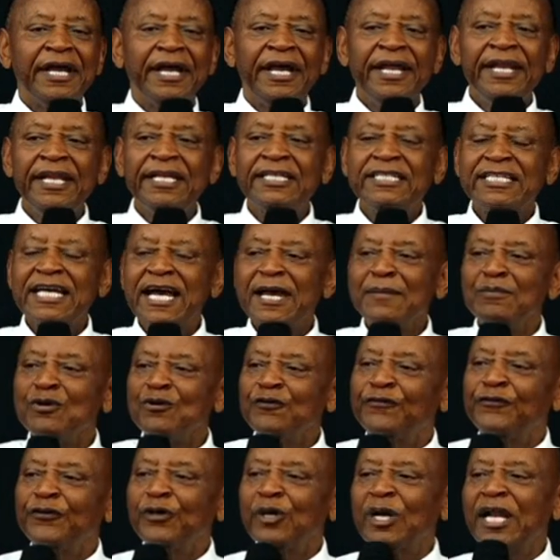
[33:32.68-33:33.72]
Anytime you
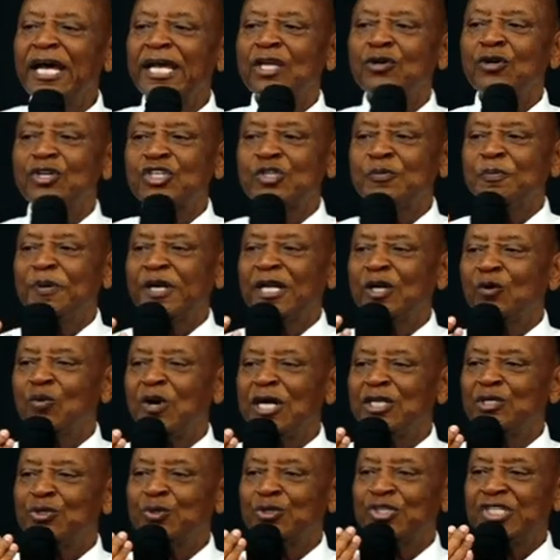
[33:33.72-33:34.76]
feel like your spirit
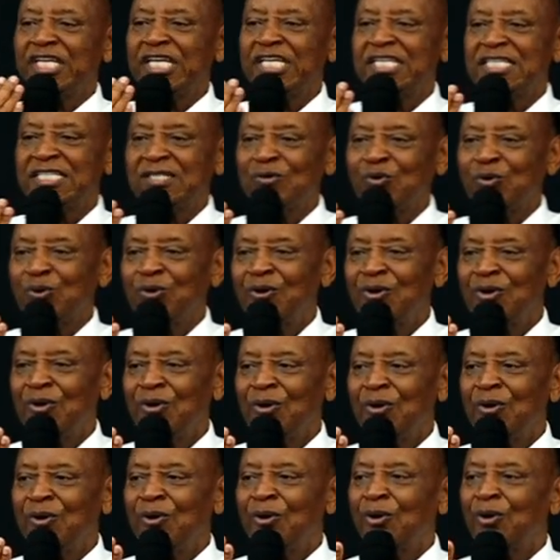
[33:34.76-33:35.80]
want to say so,
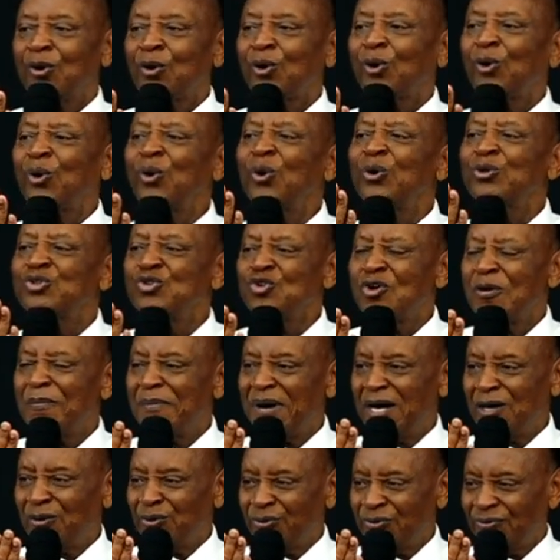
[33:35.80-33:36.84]
close your
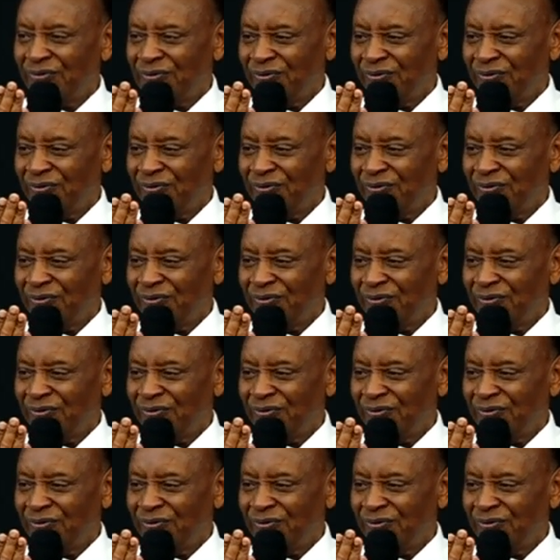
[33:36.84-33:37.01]
mouth.